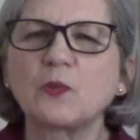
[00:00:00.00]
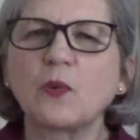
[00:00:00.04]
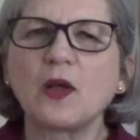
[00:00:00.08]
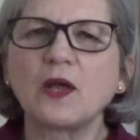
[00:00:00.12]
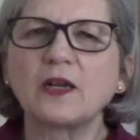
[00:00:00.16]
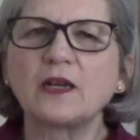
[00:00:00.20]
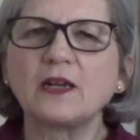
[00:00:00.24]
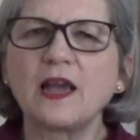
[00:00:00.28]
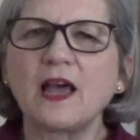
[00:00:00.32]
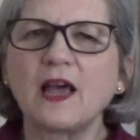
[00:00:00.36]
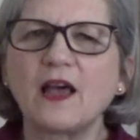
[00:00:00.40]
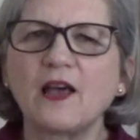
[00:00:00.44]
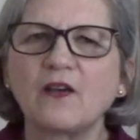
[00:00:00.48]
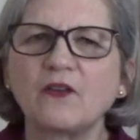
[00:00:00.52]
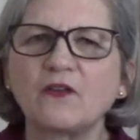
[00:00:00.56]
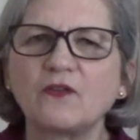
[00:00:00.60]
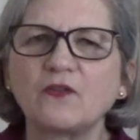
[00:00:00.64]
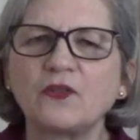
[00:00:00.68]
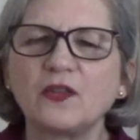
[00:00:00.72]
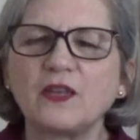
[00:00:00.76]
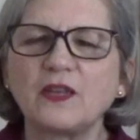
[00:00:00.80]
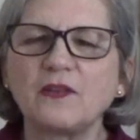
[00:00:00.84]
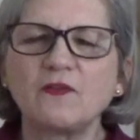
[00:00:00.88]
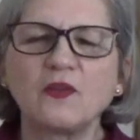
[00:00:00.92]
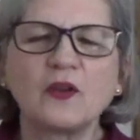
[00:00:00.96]
one
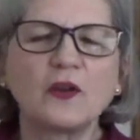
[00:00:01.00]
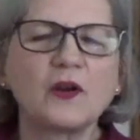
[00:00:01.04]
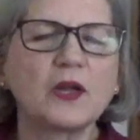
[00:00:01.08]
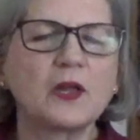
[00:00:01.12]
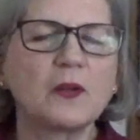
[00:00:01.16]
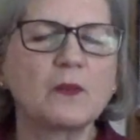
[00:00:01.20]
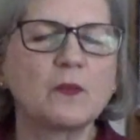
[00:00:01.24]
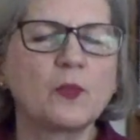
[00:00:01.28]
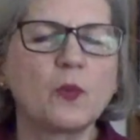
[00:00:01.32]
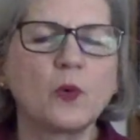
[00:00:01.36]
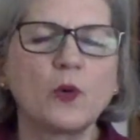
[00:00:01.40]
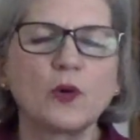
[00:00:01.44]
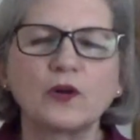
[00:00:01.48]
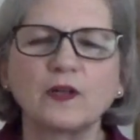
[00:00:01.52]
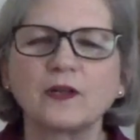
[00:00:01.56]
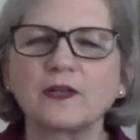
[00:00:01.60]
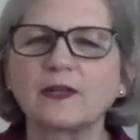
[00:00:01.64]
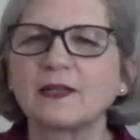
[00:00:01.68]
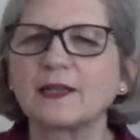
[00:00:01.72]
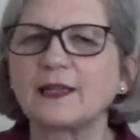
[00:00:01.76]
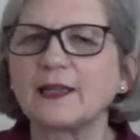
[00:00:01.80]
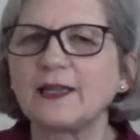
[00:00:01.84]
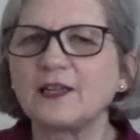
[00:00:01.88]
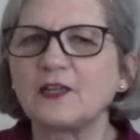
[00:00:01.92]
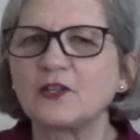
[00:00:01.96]
of the very
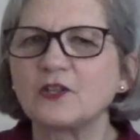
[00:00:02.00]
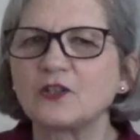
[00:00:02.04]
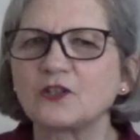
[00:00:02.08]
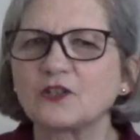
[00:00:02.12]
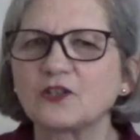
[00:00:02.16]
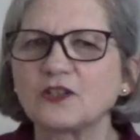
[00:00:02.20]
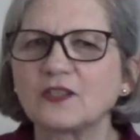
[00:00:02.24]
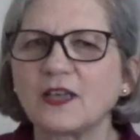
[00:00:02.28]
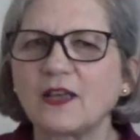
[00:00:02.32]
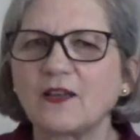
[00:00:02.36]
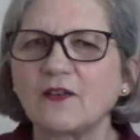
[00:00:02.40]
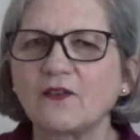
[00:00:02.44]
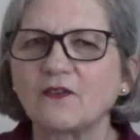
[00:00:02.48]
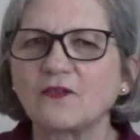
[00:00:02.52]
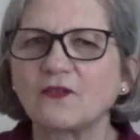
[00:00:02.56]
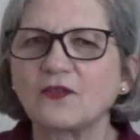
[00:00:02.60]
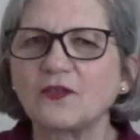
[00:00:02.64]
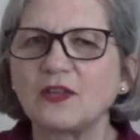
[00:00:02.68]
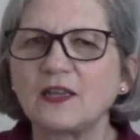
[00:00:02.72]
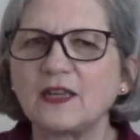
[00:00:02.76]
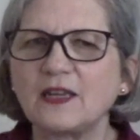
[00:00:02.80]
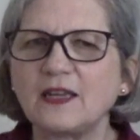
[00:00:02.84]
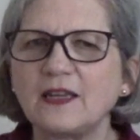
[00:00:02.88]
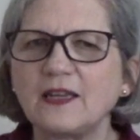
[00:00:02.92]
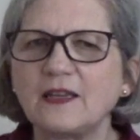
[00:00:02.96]
important leaders of
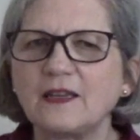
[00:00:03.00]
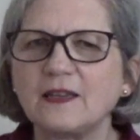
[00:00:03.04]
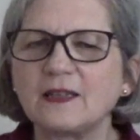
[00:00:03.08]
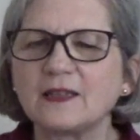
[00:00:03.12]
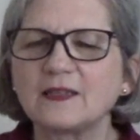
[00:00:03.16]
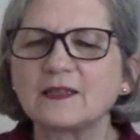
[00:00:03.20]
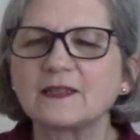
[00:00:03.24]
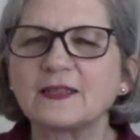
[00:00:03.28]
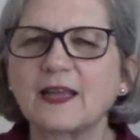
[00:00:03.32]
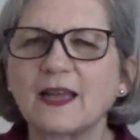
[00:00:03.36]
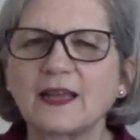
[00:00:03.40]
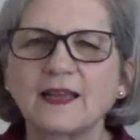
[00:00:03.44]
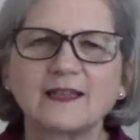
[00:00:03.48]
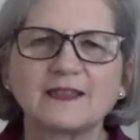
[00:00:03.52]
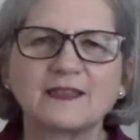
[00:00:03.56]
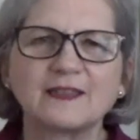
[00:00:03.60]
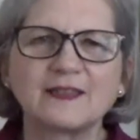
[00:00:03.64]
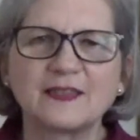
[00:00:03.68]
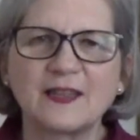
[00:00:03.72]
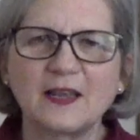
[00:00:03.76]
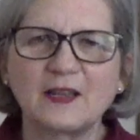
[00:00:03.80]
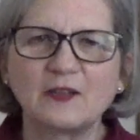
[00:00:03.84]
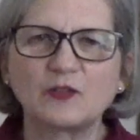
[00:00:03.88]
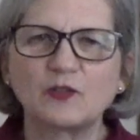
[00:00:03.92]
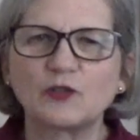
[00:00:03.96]
the, the second
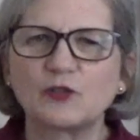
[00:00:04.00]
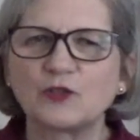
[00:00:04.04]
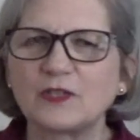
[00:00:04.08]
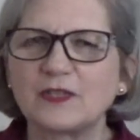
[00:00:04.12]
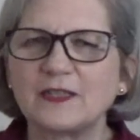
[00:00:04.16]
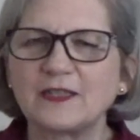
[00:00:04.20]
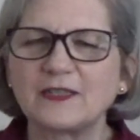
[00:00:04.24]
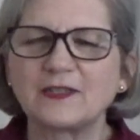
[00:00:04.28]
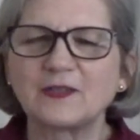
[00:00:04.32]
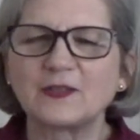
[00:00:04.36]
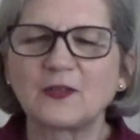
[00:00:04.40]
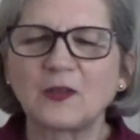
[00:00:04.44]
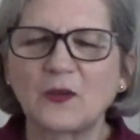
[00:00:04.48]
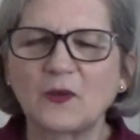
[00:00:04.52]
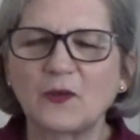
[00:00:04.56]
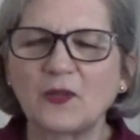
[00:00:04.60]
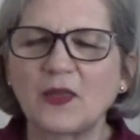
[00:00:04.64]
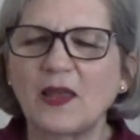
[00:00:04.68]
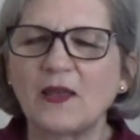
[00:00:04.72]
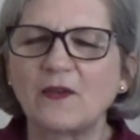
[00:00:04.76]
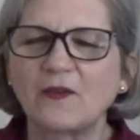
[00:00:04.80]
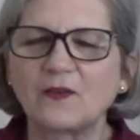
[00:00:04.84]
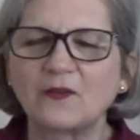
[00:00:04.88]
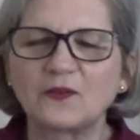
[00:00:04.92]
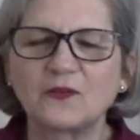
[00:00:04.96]
century, so
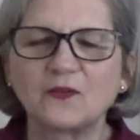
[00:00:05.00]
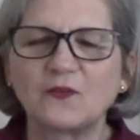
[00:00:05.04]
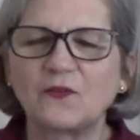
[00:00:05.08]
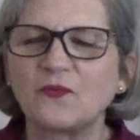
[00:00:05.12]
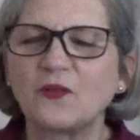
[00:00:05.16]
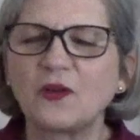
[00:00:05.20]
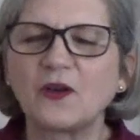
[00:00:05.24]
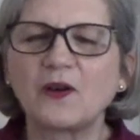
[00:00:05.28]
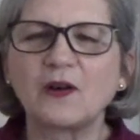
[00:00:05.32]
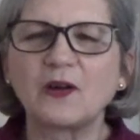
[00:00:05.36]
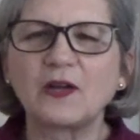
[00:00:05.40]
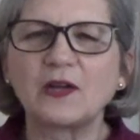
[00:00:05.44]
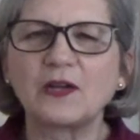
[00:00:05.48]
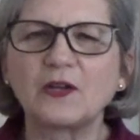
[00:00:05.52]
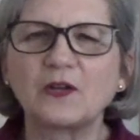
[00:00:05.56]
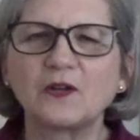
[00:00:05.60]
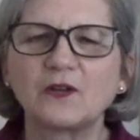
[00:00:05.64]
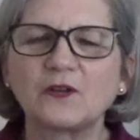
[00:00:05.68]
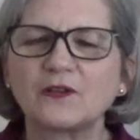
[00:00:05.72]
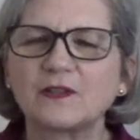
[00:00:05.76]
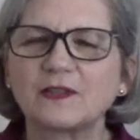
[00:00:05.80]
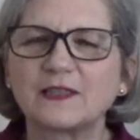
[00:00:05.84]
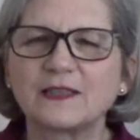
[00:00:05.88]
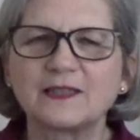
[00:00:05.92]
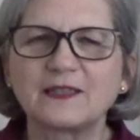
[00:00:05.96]
those very
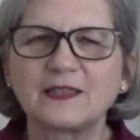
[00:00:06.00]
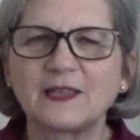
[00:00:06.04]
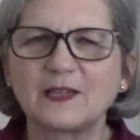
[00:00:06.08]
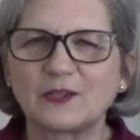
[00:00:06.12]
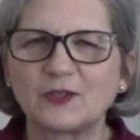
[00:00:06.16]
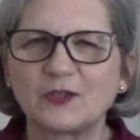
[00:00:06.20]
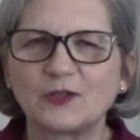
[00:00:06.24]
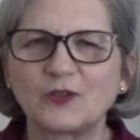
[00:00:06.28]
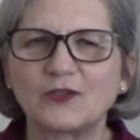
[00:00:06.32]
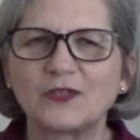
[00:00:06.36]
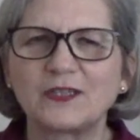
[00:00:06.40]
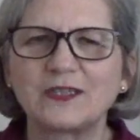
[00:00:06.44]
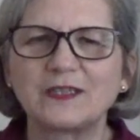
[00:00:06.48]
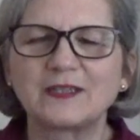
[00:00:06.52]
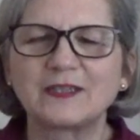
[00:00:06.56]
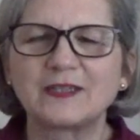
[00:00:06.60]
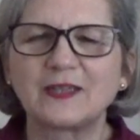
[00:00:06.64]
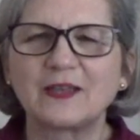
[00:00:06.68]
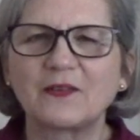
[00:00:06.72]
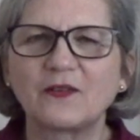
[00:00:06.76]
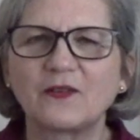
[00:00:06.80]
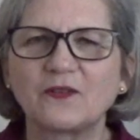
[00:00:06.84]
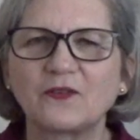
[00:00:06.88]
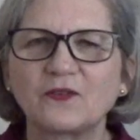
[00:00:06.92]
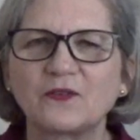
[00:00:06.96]
early centuries
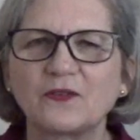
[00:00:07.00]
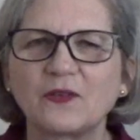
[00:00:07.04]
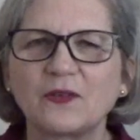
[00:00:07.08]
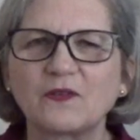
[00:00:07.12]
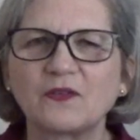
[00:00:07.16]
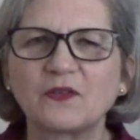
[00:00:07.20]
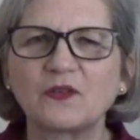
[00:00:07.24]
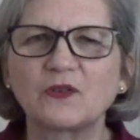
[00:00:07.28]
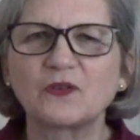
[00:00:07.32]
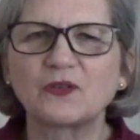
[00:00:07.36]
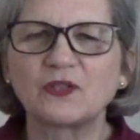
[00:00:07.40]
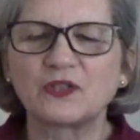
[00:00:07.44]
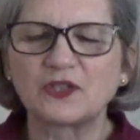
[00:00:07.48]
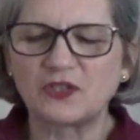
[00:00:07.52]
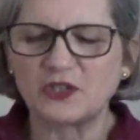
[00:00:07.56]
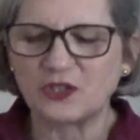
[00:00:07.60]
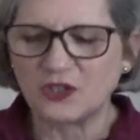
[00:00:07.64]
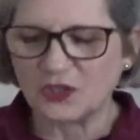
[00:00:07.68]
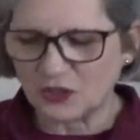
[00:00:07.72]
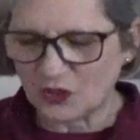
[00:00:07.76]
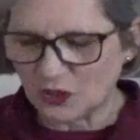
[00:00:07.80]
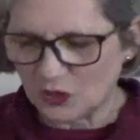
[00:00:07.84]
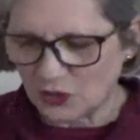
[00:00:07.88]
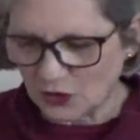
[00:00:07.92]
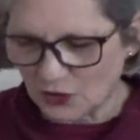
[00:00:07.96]
of, of the
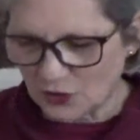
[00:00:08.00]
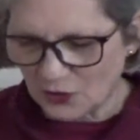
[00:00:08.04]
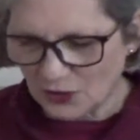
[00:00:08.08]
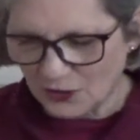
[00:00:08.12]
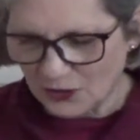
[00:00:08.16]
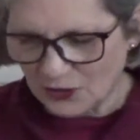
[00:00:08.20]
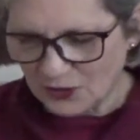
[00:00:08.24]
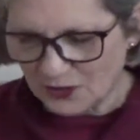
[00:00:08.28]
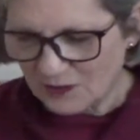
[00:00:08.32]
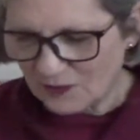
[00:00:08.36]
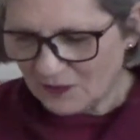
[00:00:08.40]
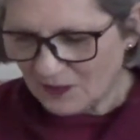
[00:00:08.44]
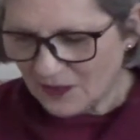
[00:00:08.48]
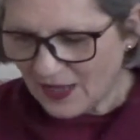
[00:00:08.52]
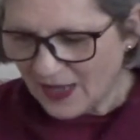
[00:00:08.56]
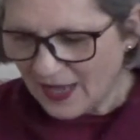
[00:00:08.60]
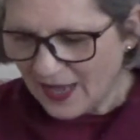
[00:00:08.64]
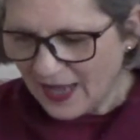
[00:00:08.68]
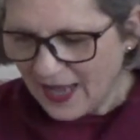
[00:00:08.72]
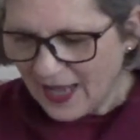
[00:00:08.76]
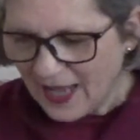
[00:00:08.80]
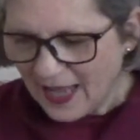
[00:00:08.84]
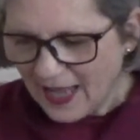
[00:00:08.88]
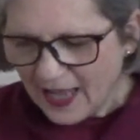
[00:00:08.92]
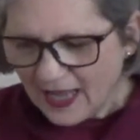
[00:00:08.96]
Christian church.
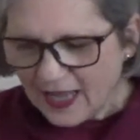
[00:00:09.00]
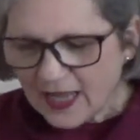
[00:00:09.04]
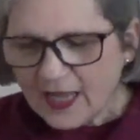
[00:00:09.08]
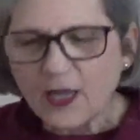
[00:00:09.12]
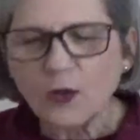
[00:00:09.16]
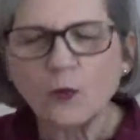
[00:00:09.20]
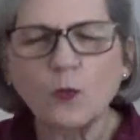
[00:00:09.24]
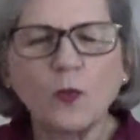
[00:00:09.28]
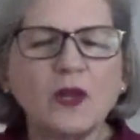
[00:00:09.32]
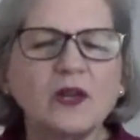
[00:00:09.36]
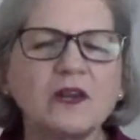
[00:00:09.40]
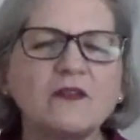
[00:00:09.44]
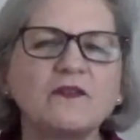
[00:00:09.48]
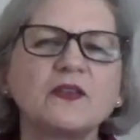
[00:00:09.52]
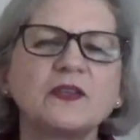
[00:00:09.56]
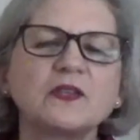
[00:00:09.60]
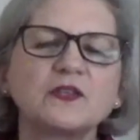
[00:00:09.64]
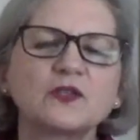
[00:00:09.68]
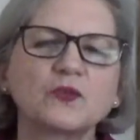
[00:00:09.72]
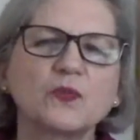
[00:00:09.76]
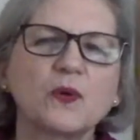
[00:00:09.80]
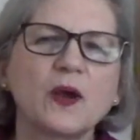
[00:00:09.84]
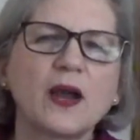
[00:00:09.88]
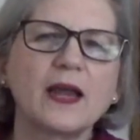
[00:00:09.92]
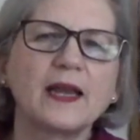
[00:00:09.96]
In one of
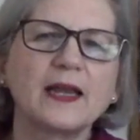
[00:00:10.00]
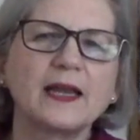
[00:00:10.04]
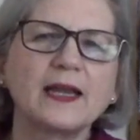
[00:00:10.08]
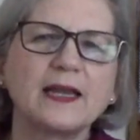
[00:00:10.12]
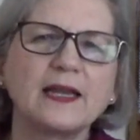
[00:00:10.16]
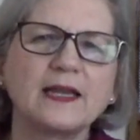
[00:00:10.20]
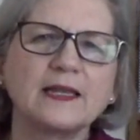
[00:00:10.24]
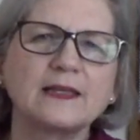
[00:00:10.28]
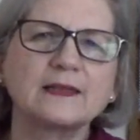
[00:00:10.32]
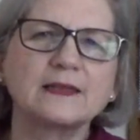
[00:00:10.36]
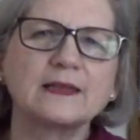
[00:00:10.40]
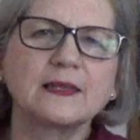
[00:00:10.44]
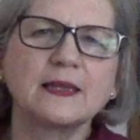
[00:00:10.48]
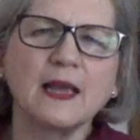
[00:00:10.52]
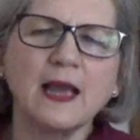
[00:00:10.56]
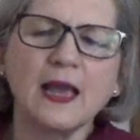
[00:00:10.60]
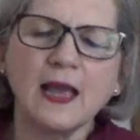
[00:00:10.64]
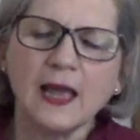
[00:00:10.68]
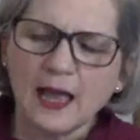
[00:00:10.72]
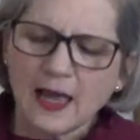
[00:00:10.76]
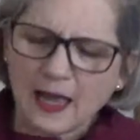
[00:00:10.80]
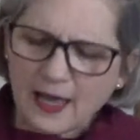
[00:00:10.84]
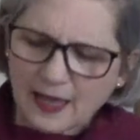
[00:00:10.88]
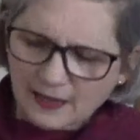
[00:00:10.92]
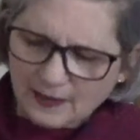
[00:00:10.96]
his writings,
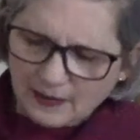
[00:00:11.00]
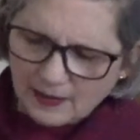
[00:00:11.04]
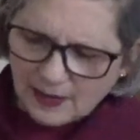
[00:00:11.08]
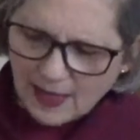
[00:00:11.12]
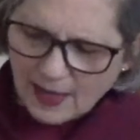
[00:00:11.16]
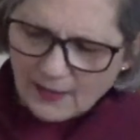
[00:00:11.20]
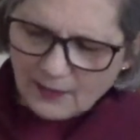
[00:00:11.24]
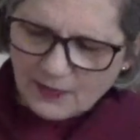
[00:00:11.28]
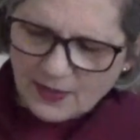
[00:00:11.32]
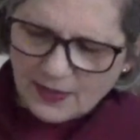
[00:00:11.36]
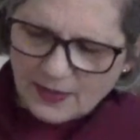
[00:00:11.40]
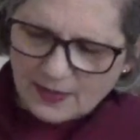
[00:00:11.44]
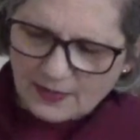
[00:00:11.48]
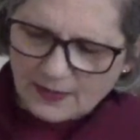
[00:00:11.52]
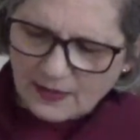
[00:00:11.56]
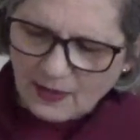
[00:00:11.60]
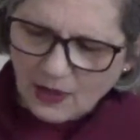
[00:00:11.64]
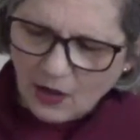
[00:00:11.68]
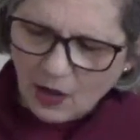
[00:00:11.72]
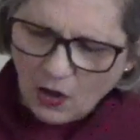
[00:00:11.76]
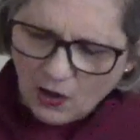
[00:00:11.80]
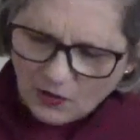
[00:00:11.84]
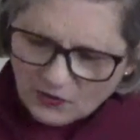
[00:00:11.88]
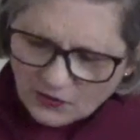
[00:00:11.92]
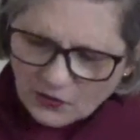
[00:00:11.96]
Clement
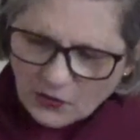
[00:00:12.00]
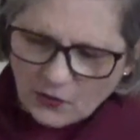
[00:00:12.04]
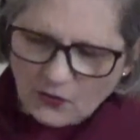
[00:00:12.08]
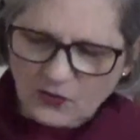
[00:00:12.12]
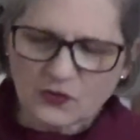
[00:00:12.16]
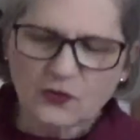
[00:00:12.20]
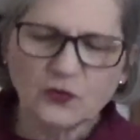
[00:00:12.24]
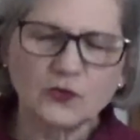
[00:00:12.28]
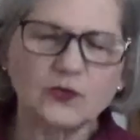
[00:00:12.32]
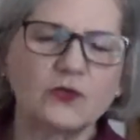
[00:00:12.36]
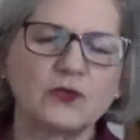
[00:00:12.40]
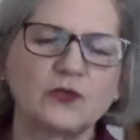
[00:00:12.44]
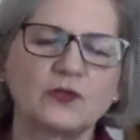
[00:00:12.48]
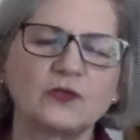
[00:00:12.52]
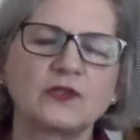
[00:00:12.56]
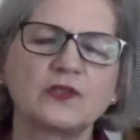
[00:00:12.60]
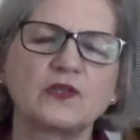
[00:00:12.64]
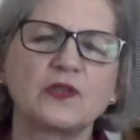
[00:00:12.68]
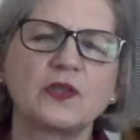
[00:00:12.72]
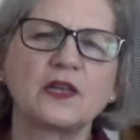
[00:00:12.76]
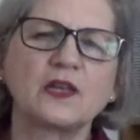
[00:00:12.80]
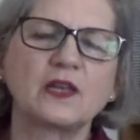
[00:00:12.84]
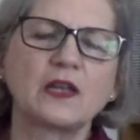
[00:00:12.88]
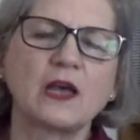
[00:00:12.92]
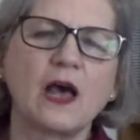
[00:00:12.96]
also asserts
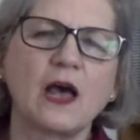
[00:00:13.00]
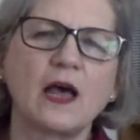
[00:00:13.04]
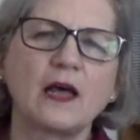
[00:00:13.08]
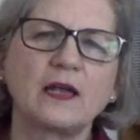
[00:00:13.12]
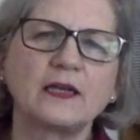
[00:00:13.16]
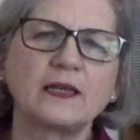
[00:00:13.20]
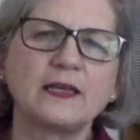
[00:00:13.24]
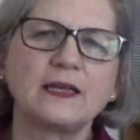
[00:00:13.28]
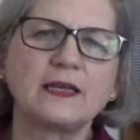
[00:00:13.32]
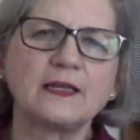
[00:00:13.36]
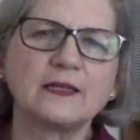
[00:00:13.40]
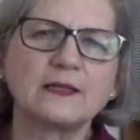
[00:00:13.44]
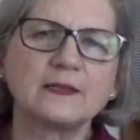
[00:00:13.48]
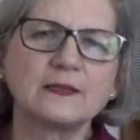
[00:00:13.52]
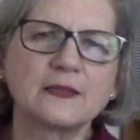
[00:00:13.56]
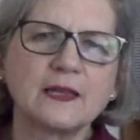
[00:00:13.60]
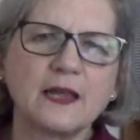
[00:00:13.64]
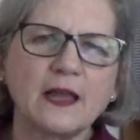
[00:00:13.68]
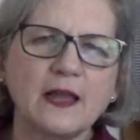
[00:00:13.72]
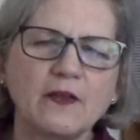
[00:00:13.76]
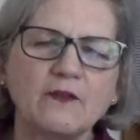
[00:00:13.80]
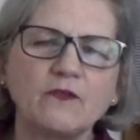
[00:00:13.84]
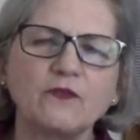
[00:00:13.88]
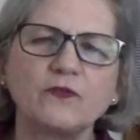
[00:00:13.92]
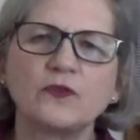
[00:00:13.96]
that God is
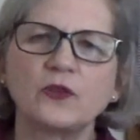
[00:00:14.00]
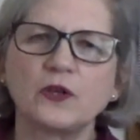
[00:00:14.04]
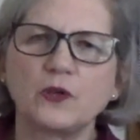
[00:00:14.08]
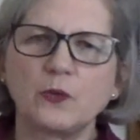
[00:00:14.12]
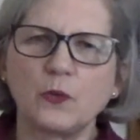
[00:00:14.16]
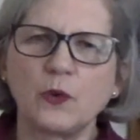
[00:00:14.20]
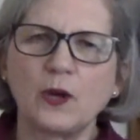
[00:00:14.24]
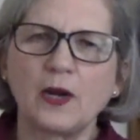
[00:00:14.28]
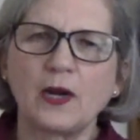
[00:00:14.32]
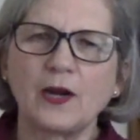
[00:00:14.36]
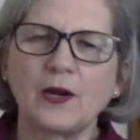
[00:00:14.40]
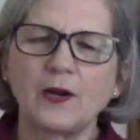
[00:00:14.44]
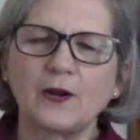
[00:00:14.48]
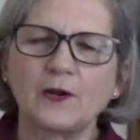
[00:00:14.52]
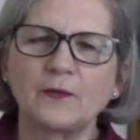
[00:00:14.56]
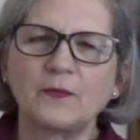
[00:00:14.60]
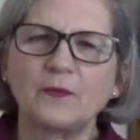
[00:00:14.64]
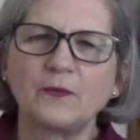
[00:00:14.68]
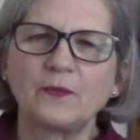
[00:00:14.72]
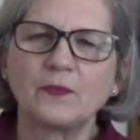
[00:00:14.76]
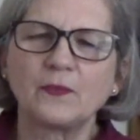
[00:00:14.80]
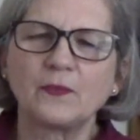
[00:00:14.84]
everywhere.